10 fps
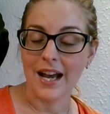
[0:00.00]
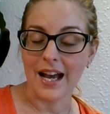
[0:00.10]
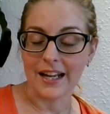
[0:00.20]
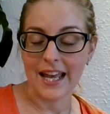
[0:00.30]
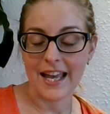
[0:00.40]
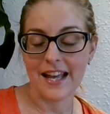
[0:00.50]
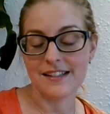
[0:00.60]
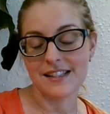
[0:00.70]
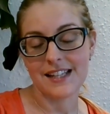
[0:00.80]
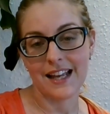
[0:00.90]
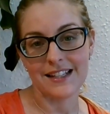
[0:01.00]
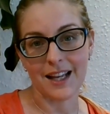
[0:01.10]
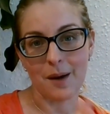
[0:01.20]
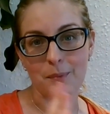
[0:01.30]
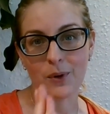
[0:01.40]
And hairs
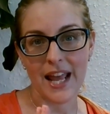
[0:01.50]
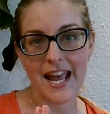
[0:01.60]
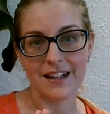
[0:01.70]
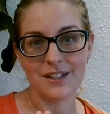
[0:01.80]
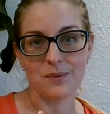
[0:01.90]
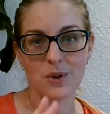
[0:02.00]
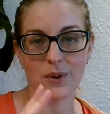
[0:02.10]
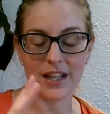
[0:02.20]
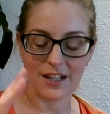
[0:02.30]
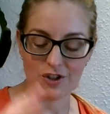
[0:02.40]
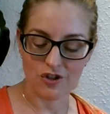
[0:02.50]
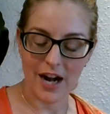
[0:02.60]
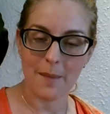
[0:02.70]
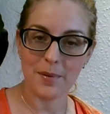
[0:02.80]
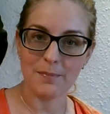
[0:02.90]
standing up on end will
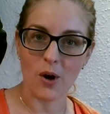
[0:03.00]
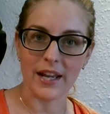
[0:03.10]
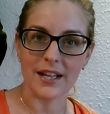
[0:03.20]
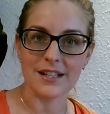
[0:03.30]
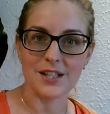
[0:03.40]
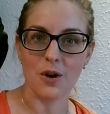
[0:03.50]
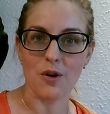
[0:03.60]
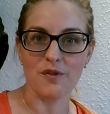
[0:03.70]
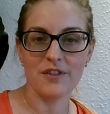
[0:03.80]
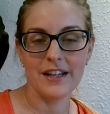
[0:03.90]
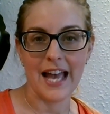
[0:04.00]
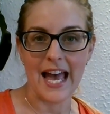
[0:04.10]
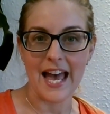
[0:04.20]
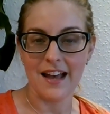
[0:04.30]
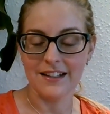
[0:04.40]
trap pockets of
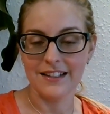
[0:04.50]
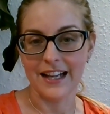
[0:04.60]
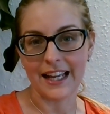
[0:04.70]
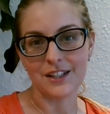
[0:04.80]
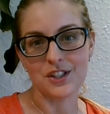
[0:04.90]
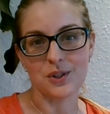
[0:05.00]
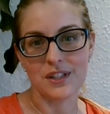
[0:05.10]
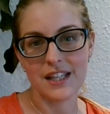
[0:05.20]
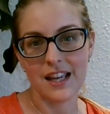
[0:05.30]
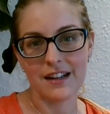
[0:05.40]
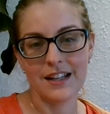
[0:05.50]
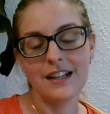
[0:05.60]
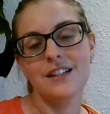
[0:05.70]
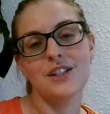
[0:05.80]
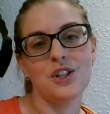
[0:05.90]
air against your skin
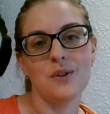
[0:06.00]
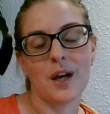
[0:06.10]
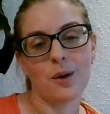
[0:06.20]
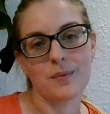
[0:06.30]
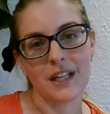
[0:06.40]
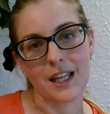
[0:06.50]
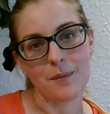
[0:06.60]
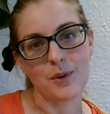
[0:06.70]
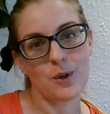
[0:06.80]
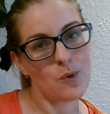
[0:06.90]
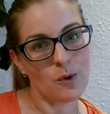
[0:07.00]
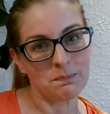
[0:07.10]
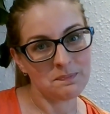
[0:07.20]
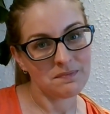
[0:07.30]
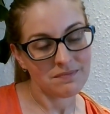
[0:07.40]
to help to keep you warm.
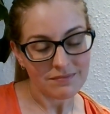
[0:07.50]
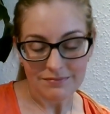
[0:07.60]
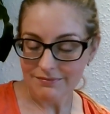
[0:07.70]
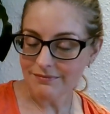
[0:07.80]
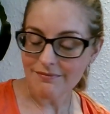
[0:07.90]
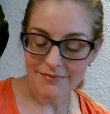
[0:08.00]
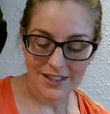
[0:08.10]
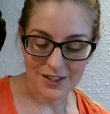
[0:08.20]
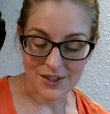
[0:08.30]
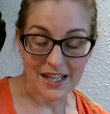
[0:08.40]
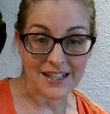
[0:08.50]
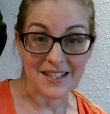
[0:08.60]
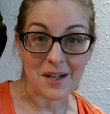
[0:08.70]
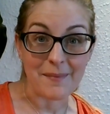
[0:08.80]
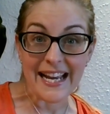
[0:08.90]
Skin
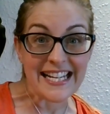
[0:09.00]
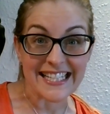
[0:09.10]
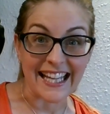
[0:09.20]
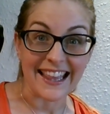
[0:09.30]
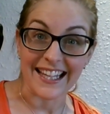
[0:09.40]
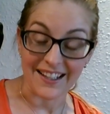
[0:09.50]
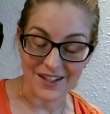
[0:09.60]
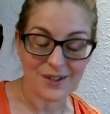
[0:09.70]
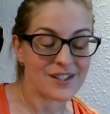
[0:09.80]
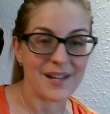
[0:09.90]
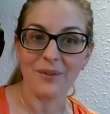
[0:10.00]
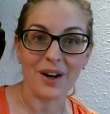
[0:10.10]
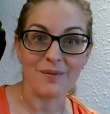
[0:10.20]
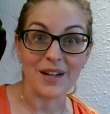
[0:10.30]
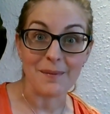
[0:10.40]
is an amazing thing. Can you see
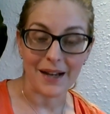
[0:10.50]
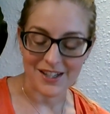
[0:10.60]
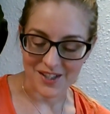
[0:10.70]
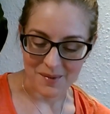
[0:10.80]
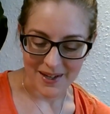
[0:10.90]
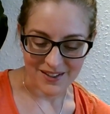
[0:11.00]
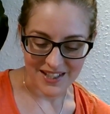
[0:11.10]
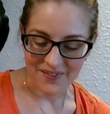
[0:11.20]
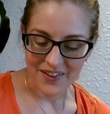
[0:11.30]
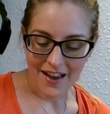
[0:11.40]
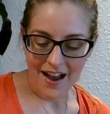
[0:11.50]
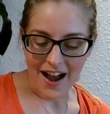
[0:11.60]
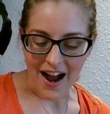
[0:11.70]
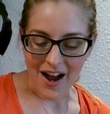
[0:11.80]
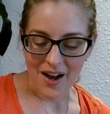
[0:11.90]
why I'm really passionate about
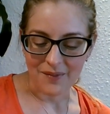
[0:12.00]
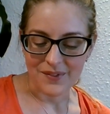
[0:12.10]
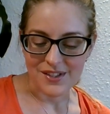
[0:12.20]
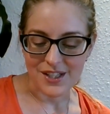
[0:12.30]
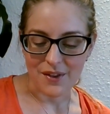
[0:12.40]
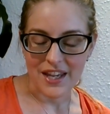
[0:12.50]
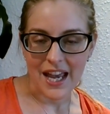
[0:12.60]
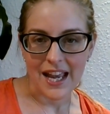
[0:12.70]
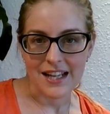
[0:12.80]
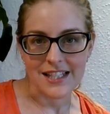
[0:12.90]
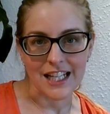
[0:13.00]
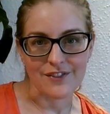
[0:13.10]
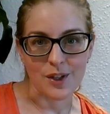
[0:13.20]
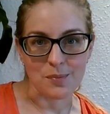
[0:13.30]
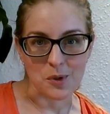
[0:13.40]
it? So the A stands
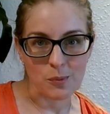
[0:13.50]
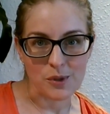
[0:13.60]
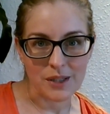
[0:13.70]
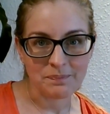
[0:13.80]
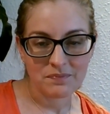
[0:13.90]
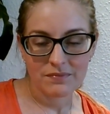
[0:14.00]
for absorption.